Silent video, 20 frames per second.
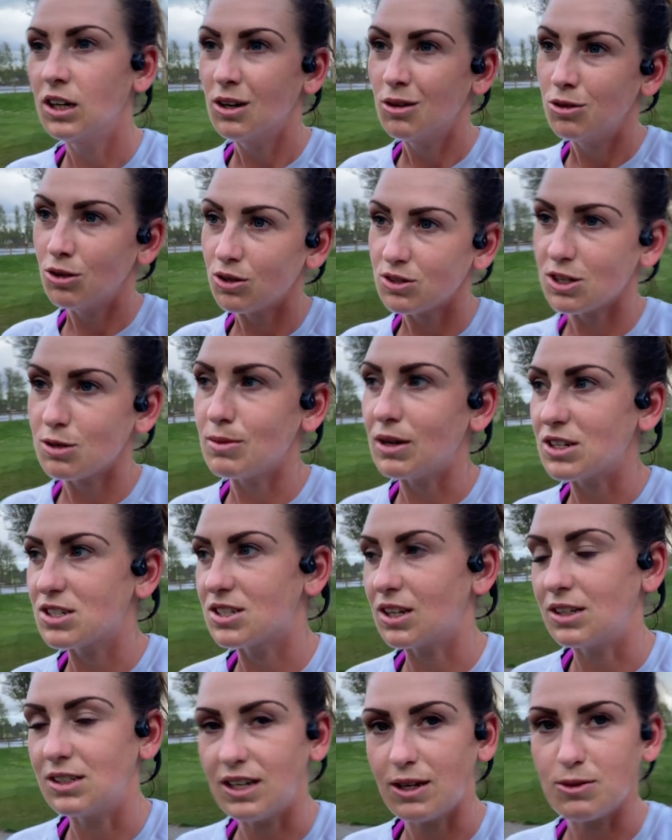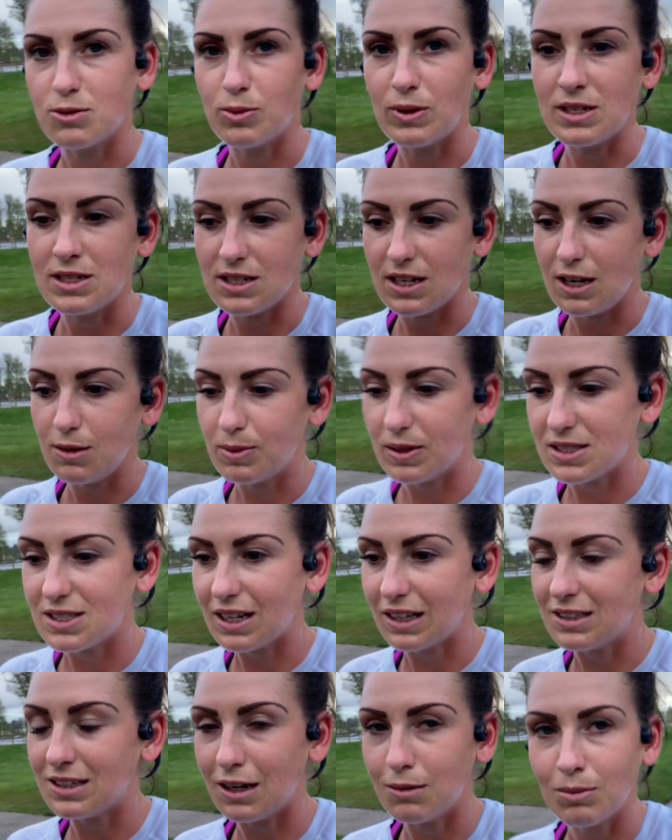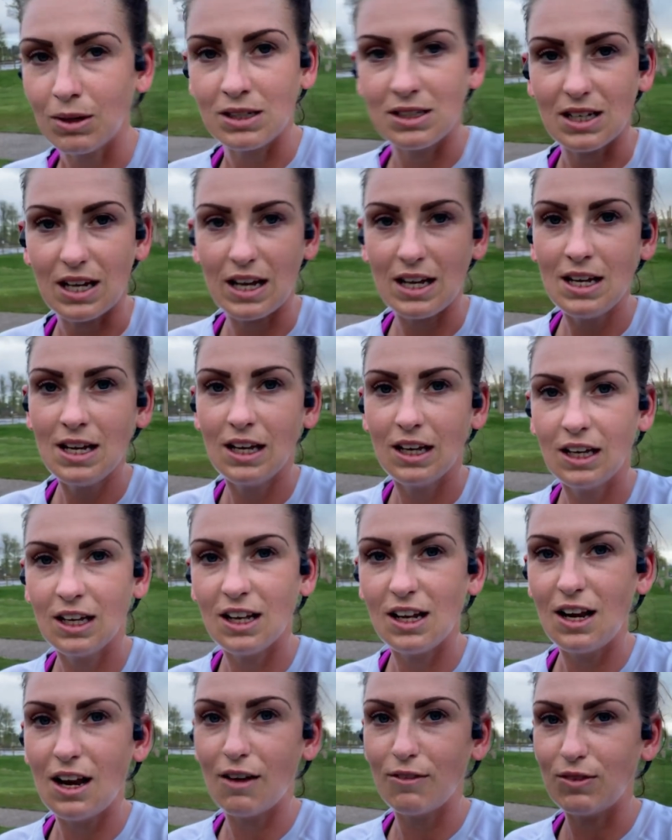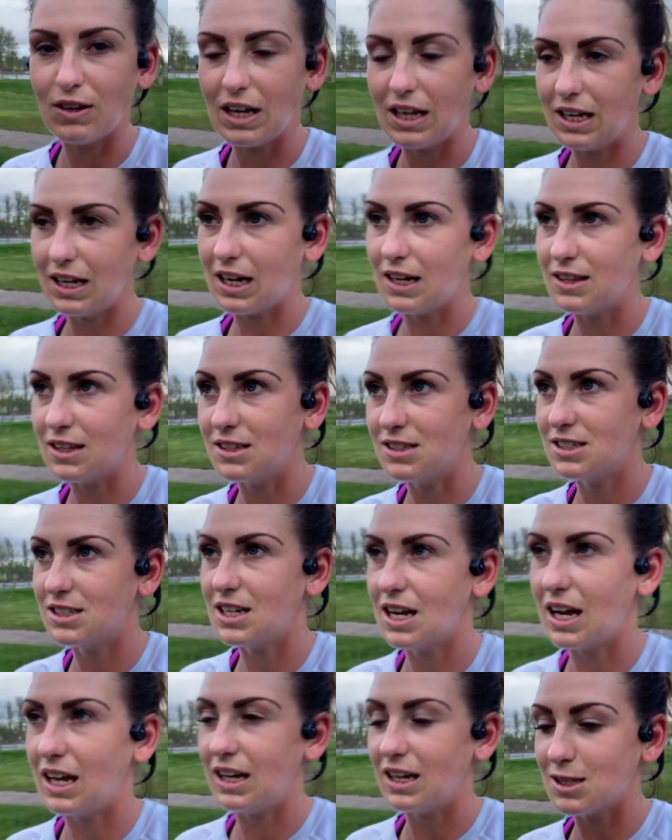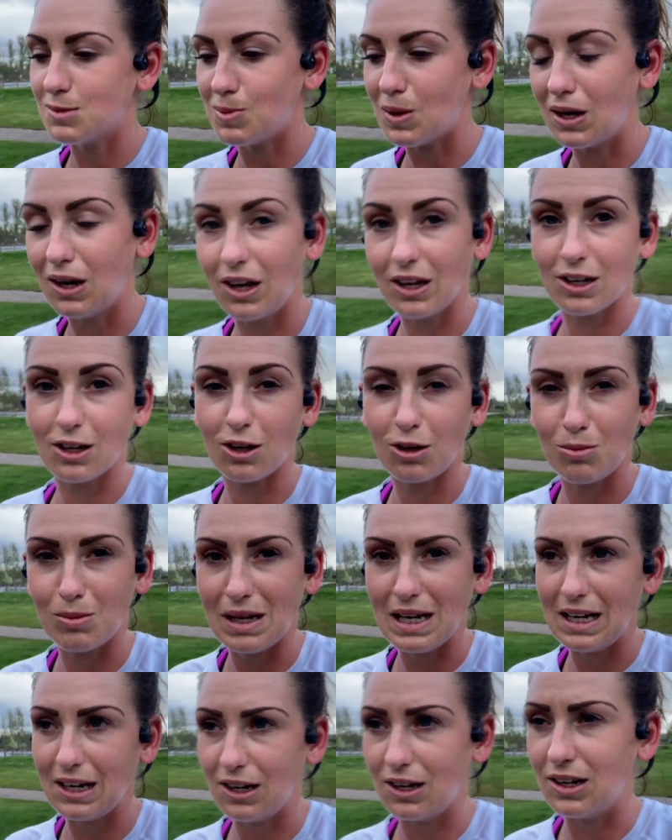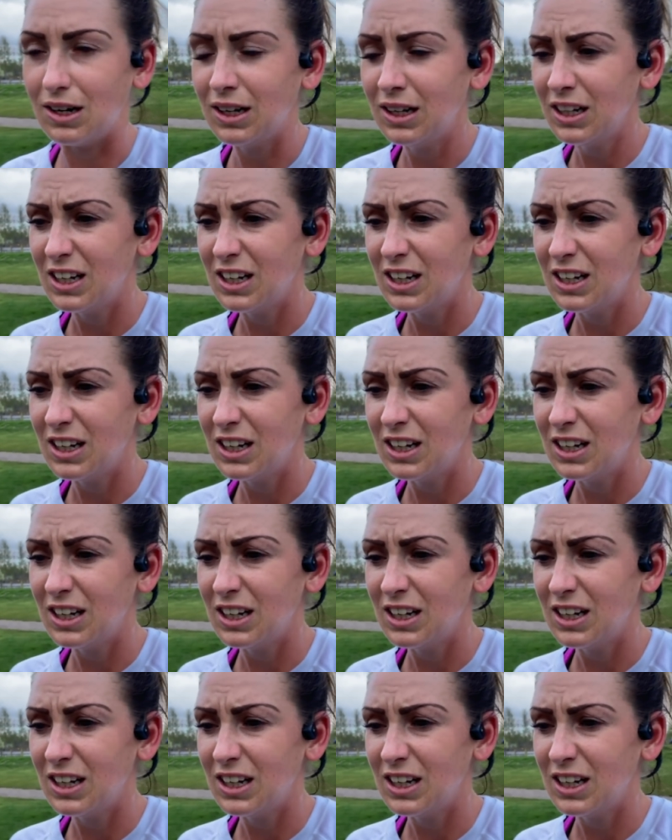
Not so much Sunday, was windy, but Saturday, Monday, lovely. And then today it's been like a chameleon.